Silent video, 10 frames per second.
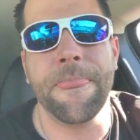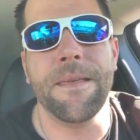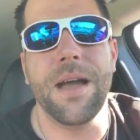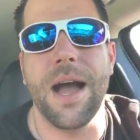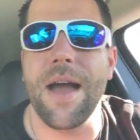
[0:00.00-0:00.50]

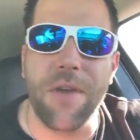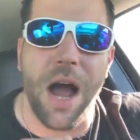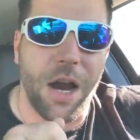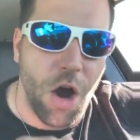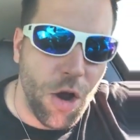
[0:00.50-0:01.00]
I have not
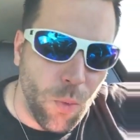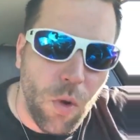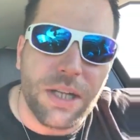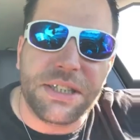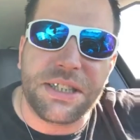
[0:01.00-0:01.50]
gone
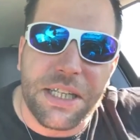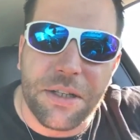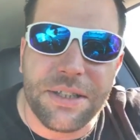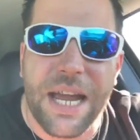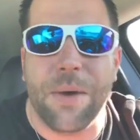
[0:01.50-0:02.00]
one single
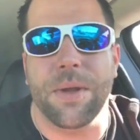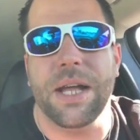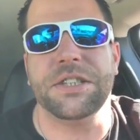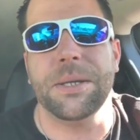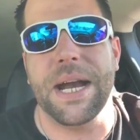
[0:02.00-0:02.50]
day without
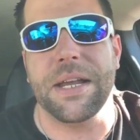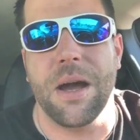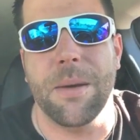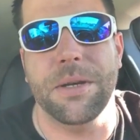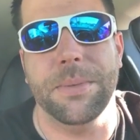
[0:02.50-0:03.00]
somebody
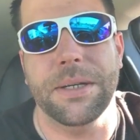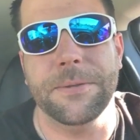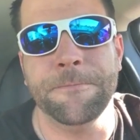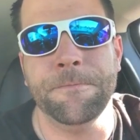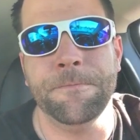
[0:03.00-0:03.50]
coming to me.
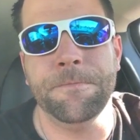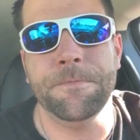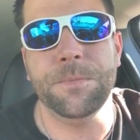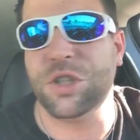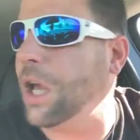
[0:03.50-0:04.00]

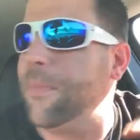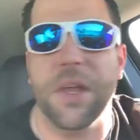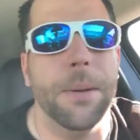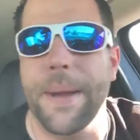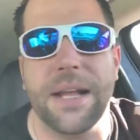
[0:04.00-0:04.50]

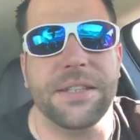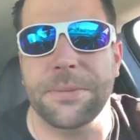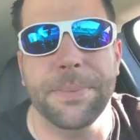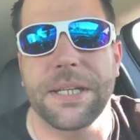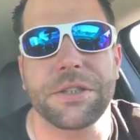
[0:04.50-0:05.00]
Something about
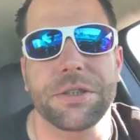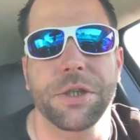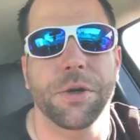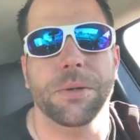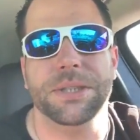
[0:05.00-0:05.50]
this bitch. You
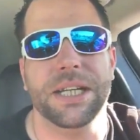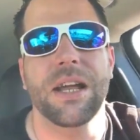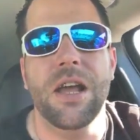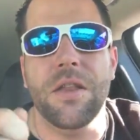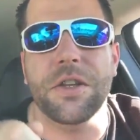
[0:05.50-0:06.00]
know what I'm saying?
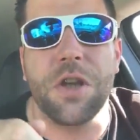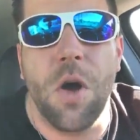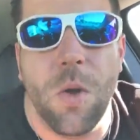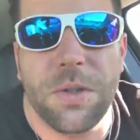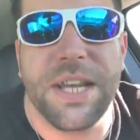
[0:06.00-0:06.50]
This
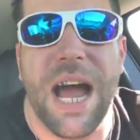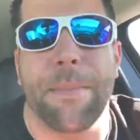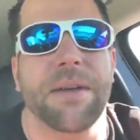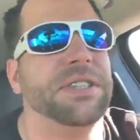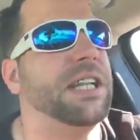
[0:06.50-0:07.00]
whole time I've
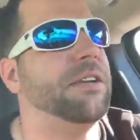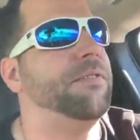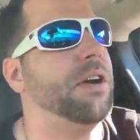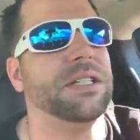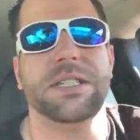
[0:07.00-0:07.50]
stayed
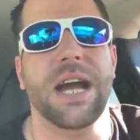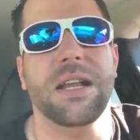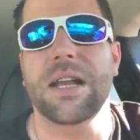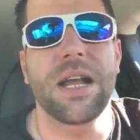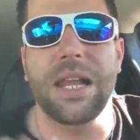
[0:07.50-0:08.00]
fucking silent.
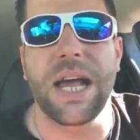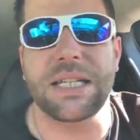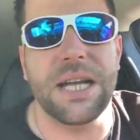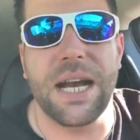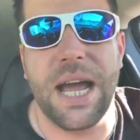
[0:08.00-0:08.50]
Last
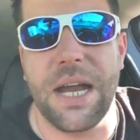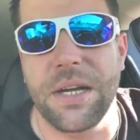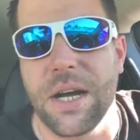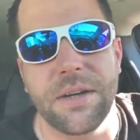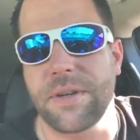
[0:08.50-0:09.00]
night I had
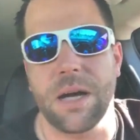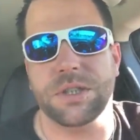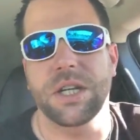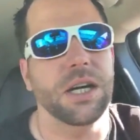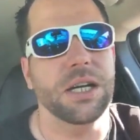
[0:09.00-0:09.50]
enough. I was
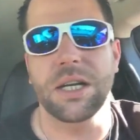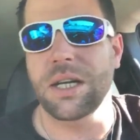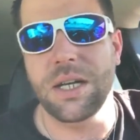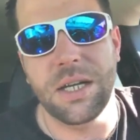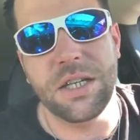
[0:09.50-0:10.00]
done.
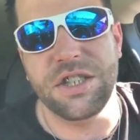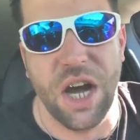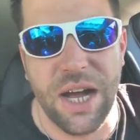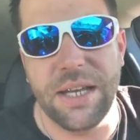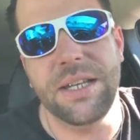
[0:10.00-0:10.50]

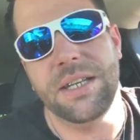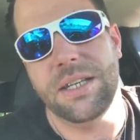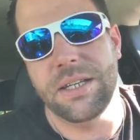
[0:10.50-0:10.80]
Done.